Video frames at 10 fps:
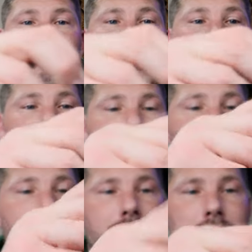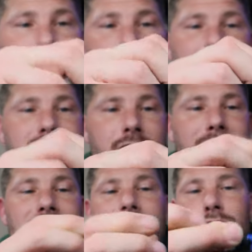it where, you know, it's
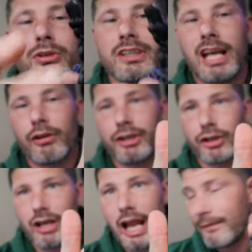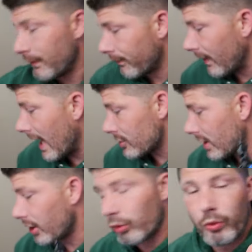something that you can carry your knife, your
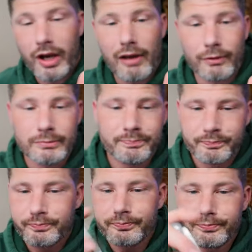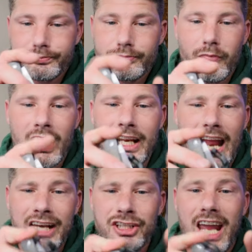flashlight, or whatever, and it
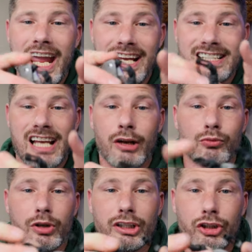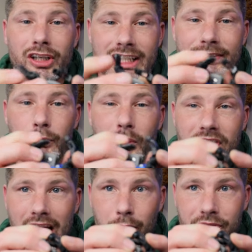actually hangs on really good even
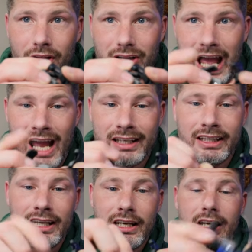without the lock